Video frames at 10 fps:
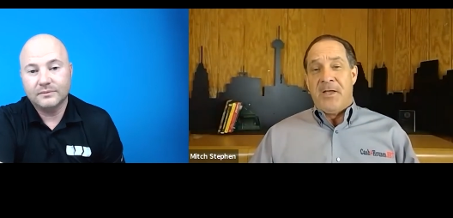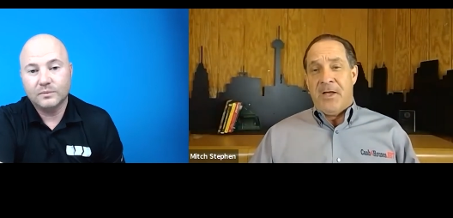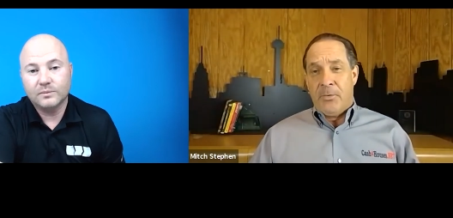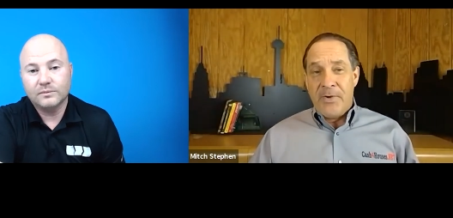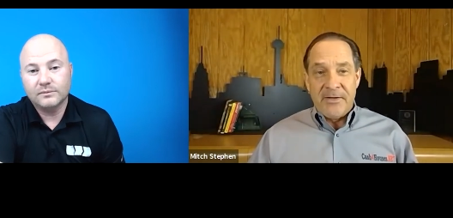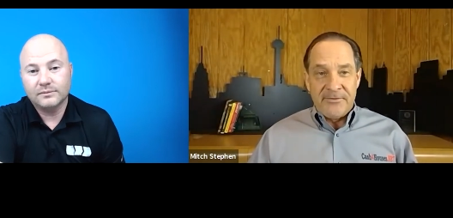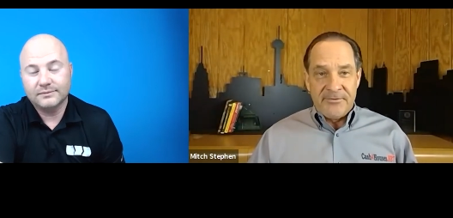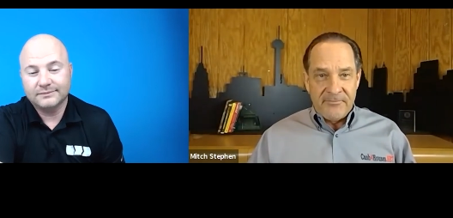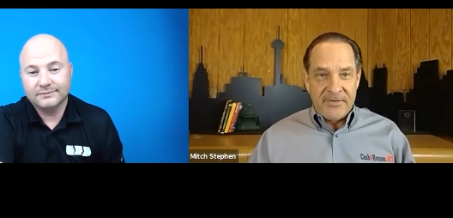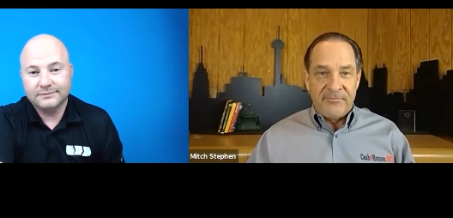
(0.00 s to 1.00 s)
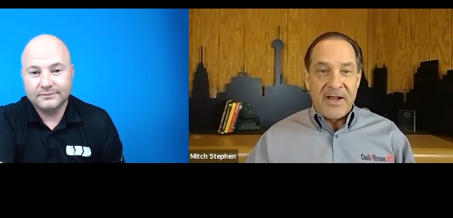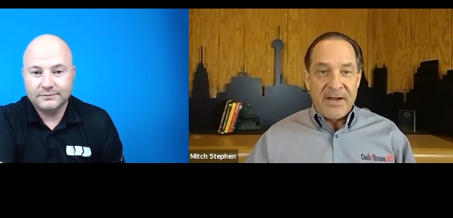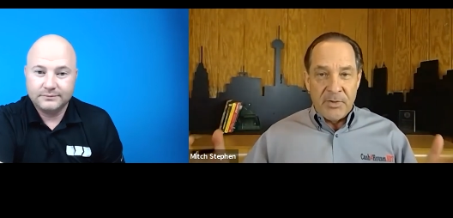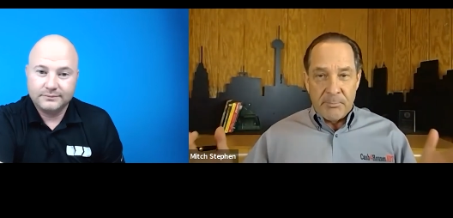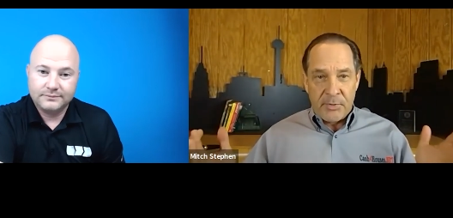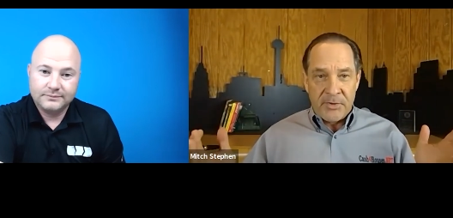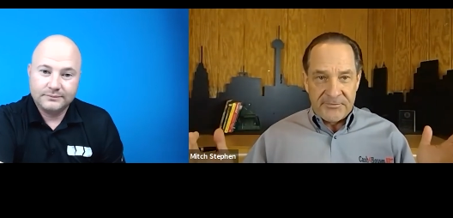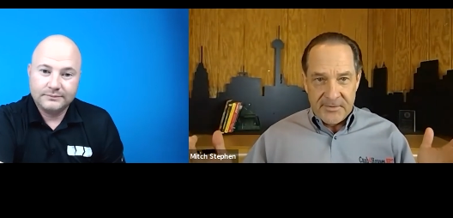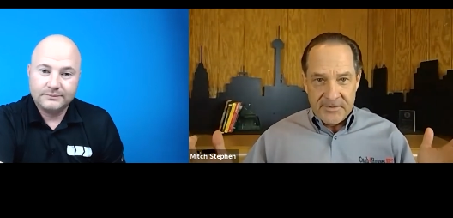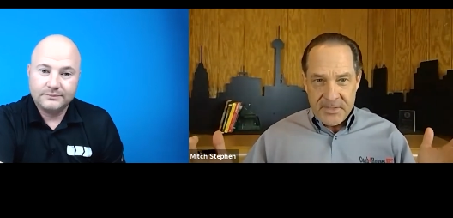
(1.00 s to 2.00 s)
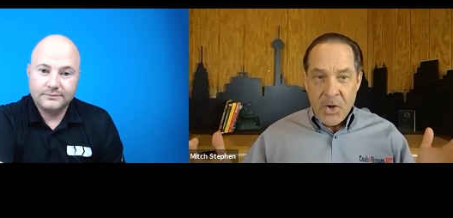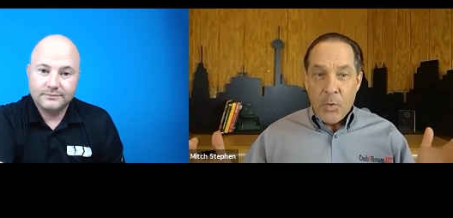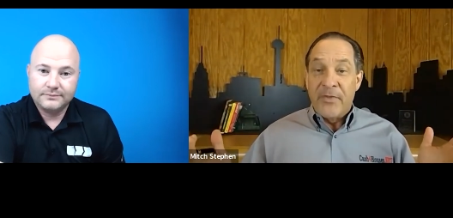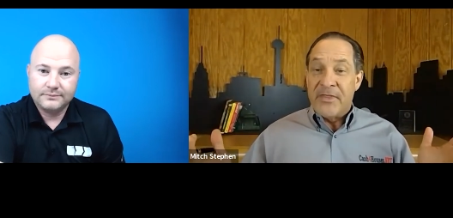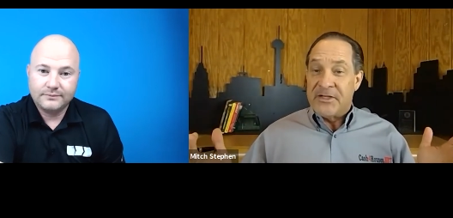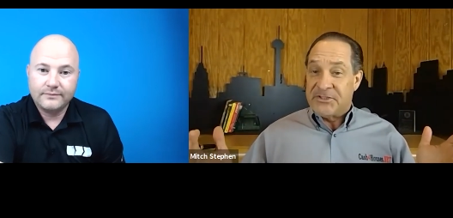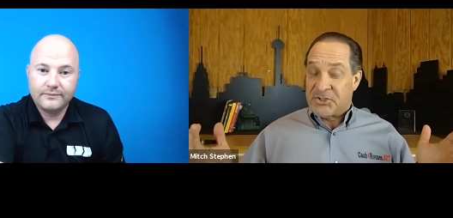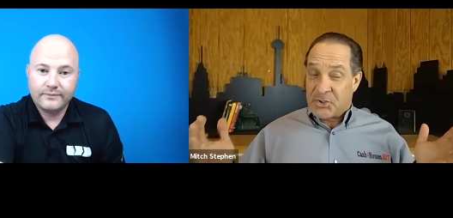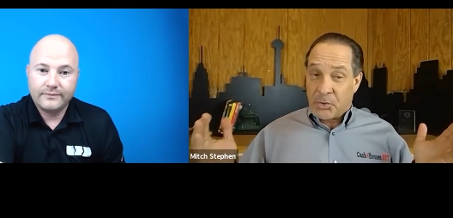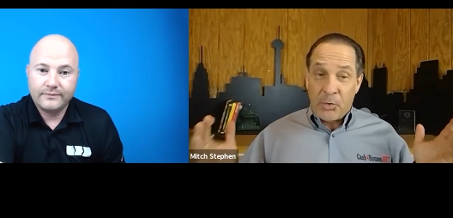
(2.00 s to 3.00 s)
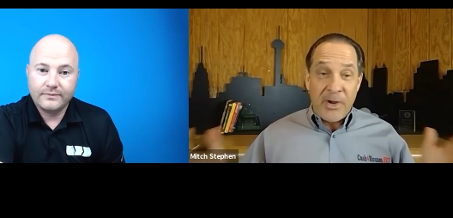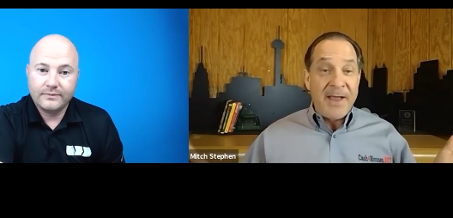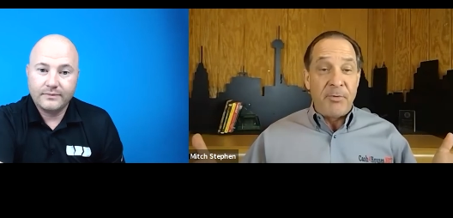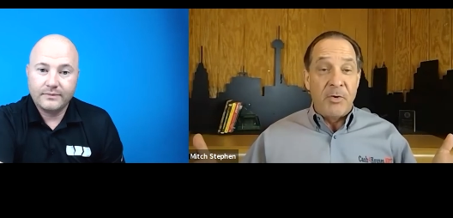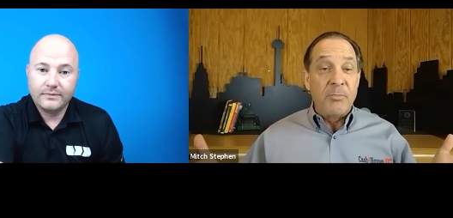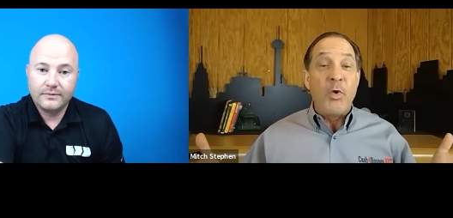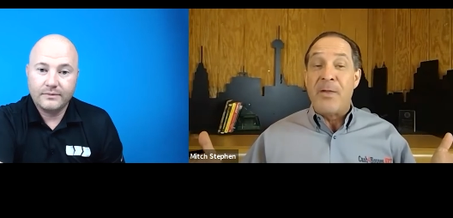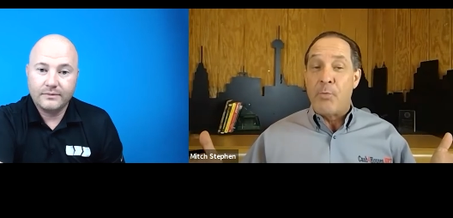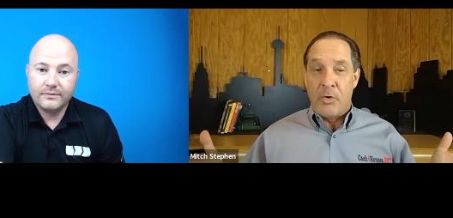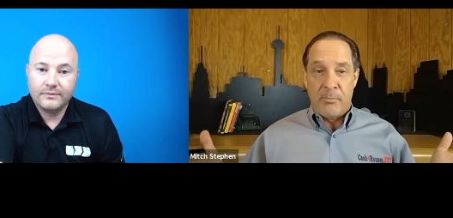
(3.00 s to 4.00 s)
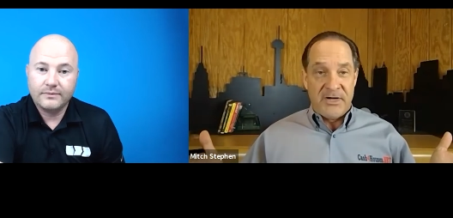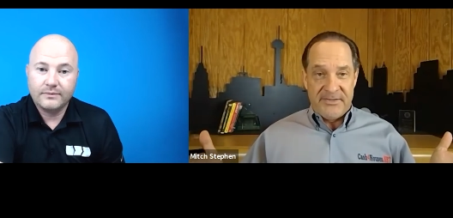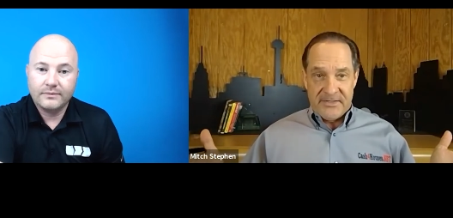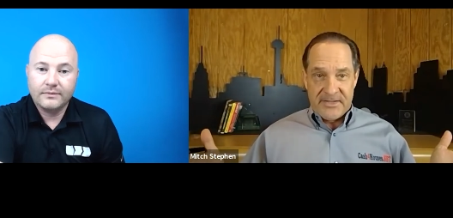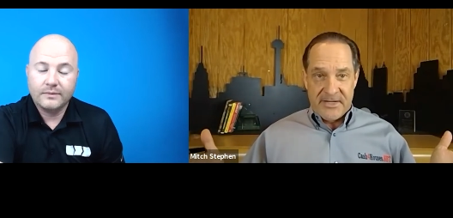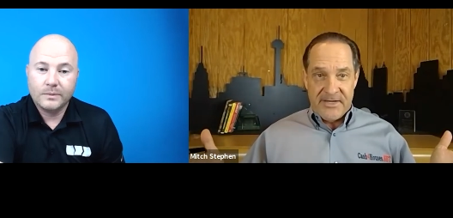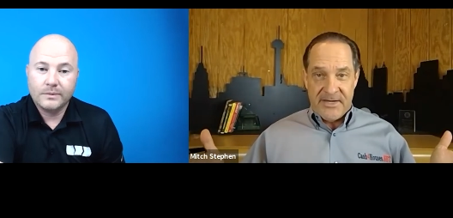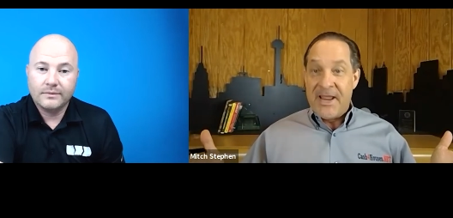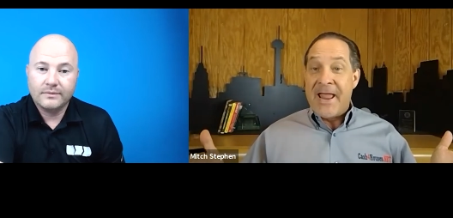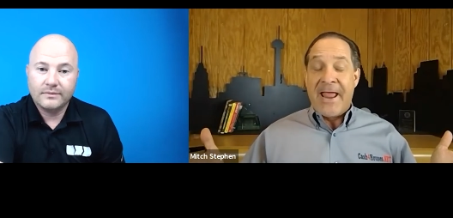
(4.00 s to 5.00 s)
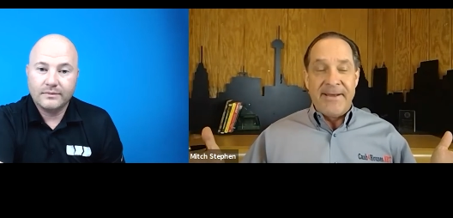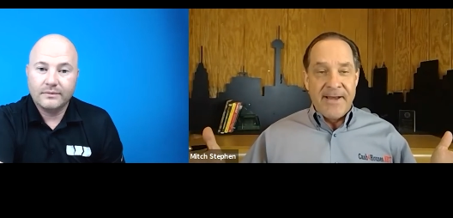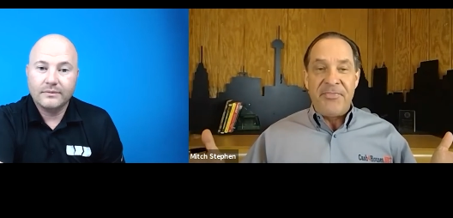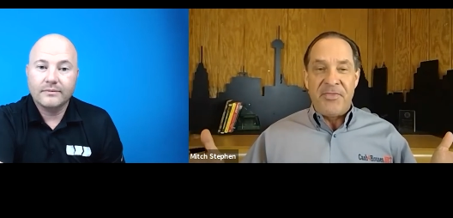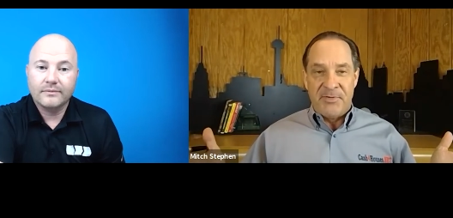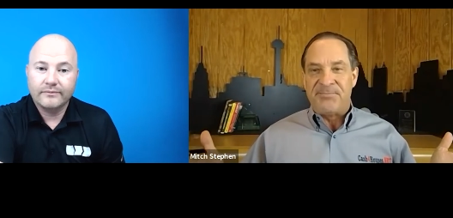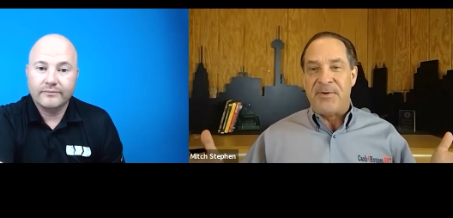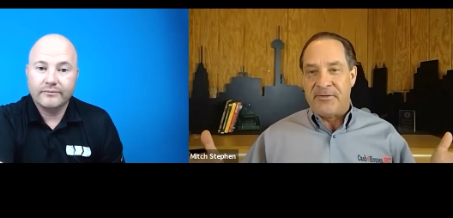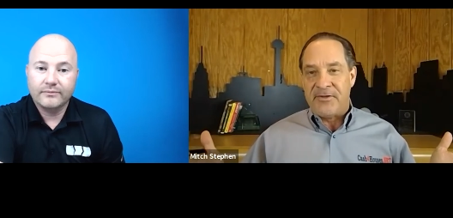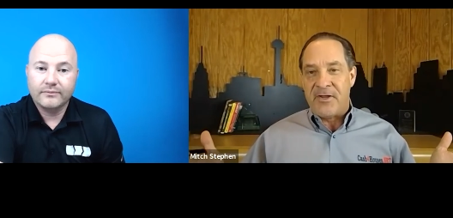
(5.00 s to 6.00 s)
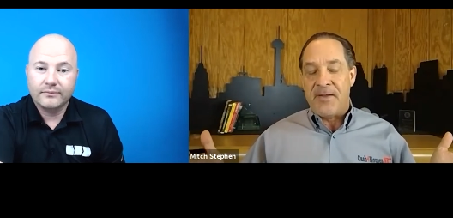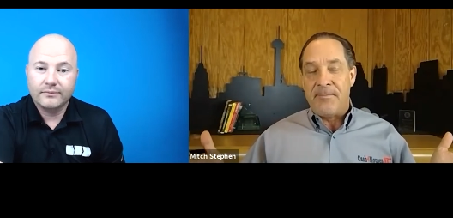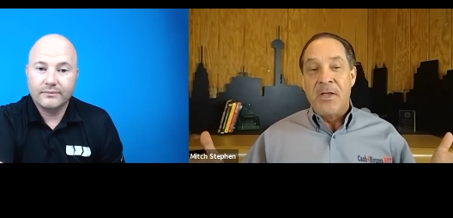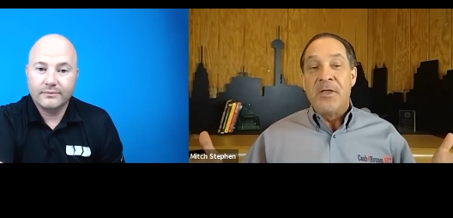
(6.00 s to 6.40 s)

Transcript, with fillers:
Speaker 1: a relatively vibrant person with a crapload, way more money than they need, and nothing but spare time.